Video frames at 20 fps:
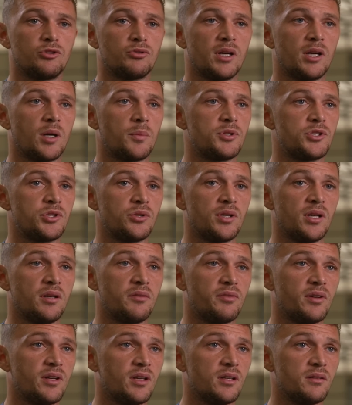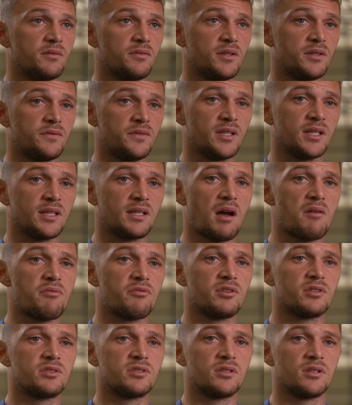great opportunity for the
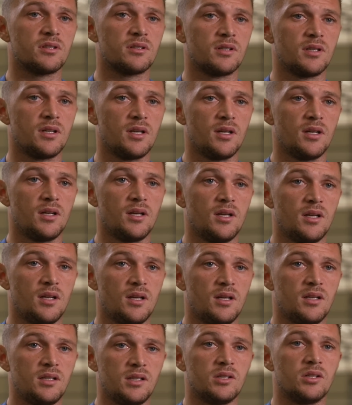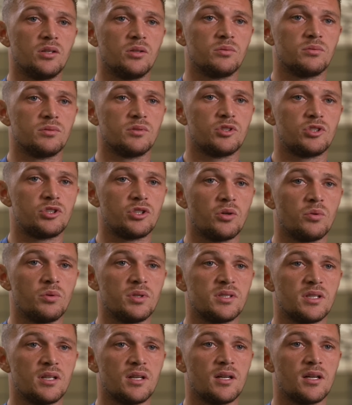gaffer to, show
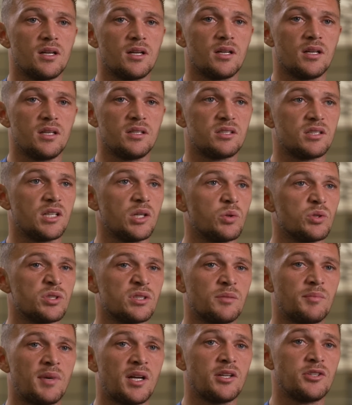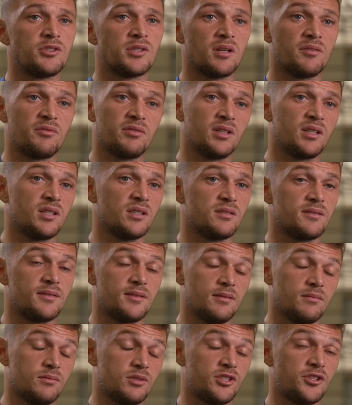his skills as a manager, and I think
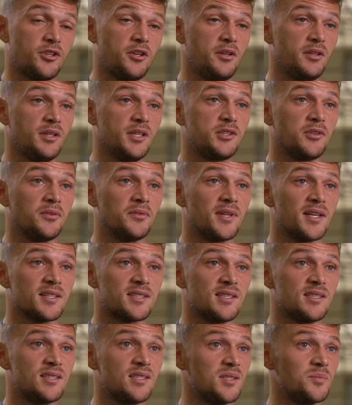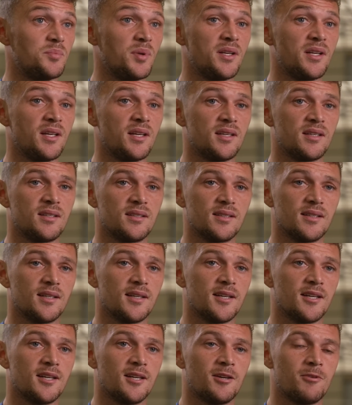he's certainly done that since he's been here.
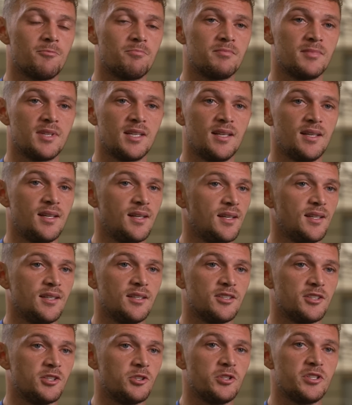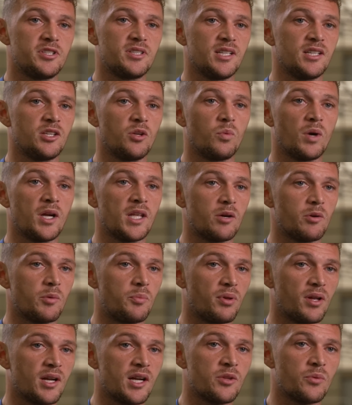You see the way that we're
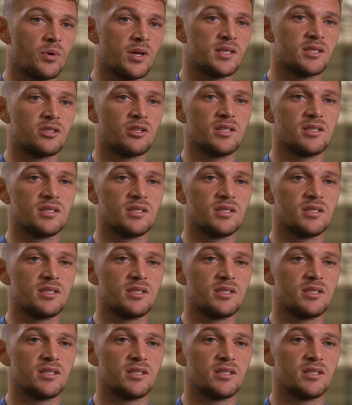playing, the way he's